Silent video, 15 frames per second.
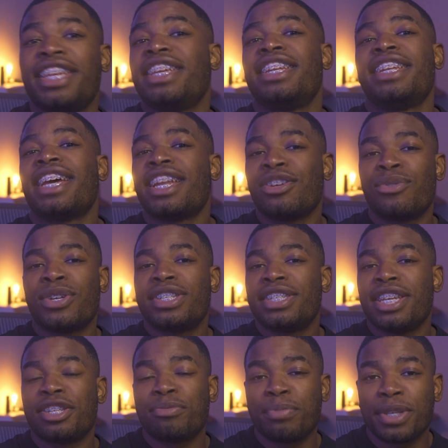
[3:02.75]
The inadequate
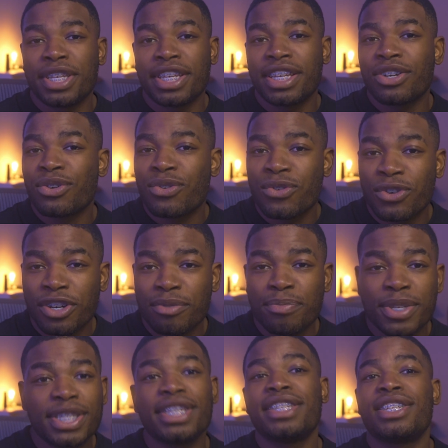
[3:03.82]
CSP or
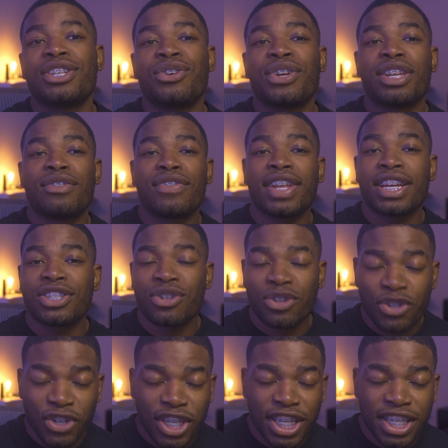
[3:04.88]
missing security flags on
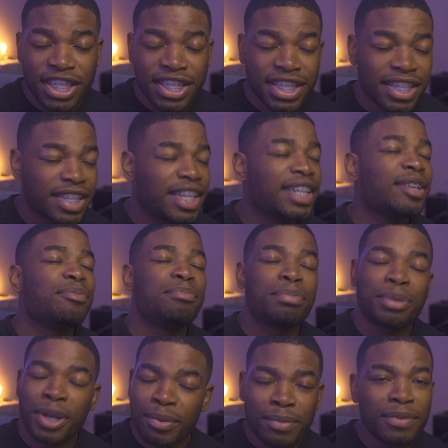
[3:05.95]
cookies,
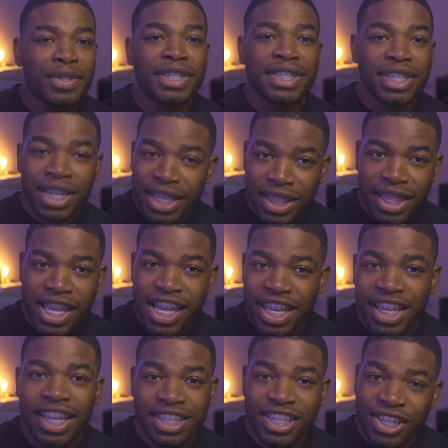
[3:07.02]
probably still a
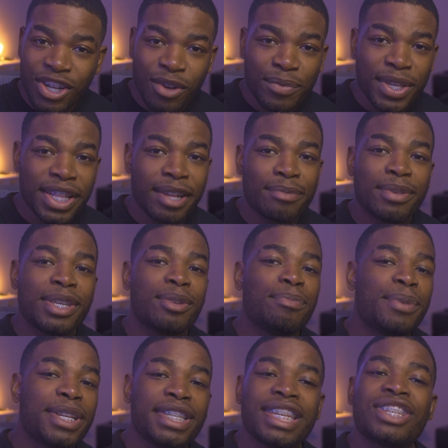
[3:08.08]
thing. This taught me that being a
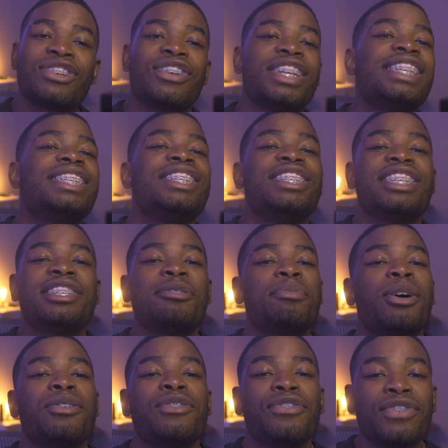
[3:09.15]
pen tester isn't just
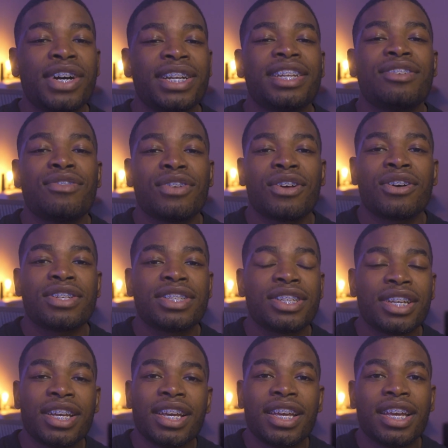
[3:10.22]
about finding flaws,
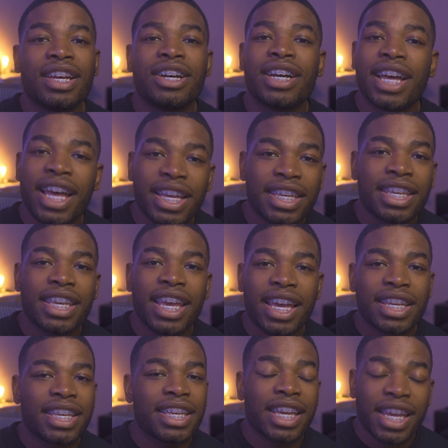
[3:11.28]
hacking,
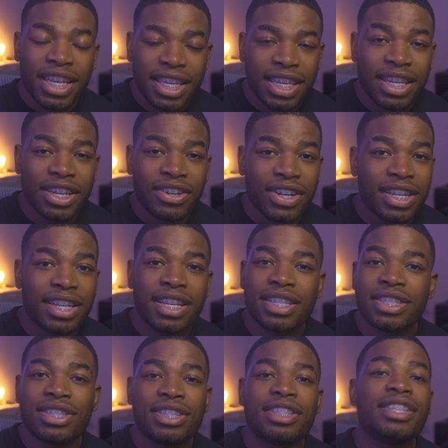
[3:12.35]
right?
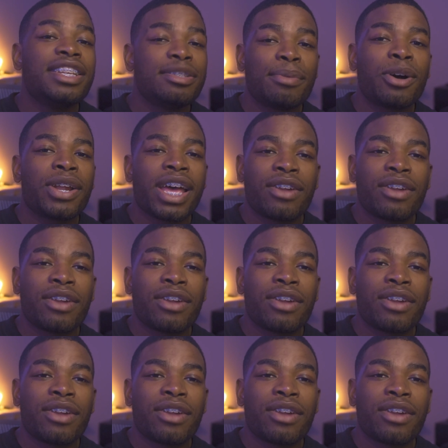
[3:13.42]
It's about